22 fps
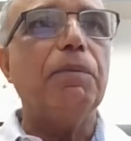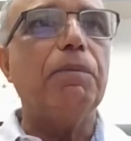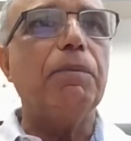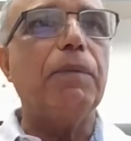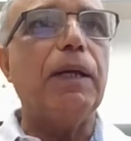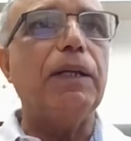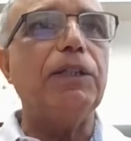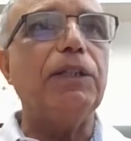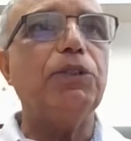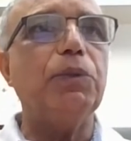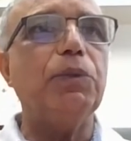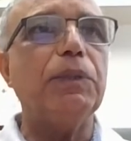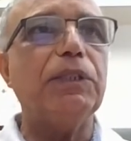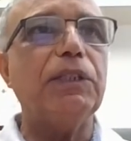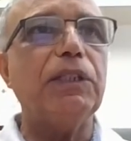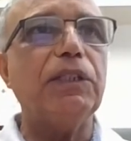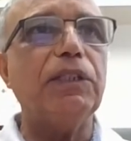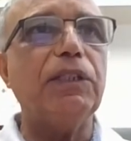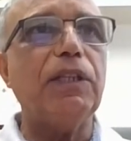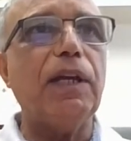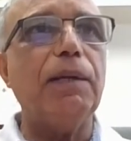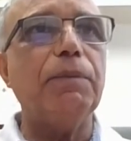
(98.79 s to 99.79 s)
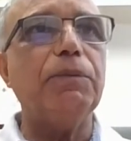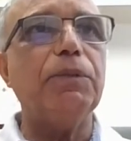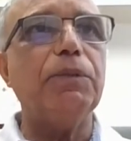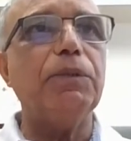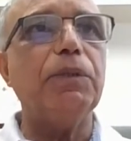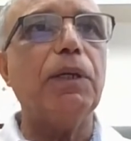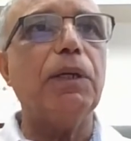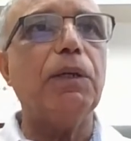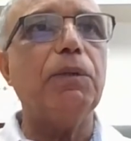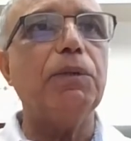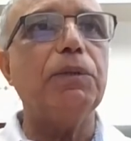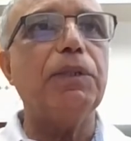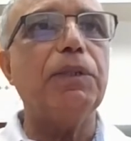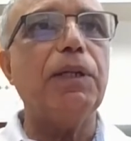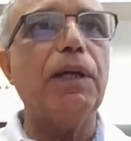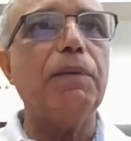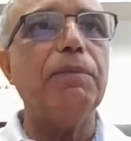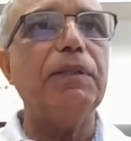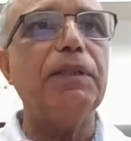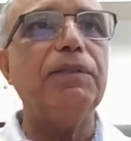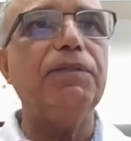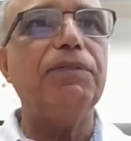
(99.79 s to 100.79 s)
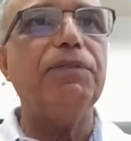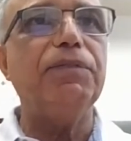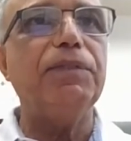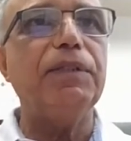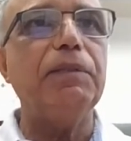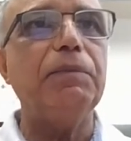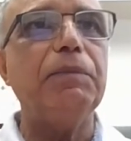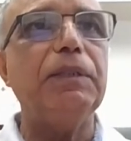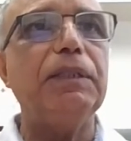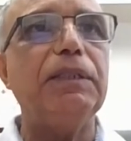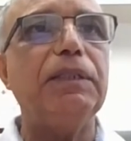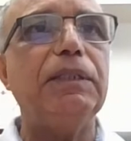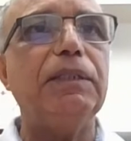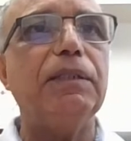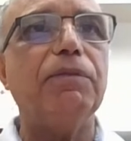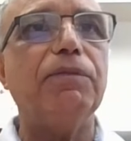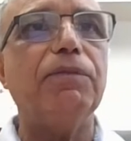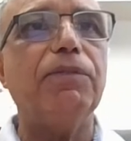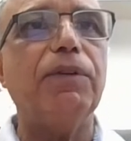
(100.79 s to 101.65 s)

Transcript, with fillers: by switching them to a glutamine-free medium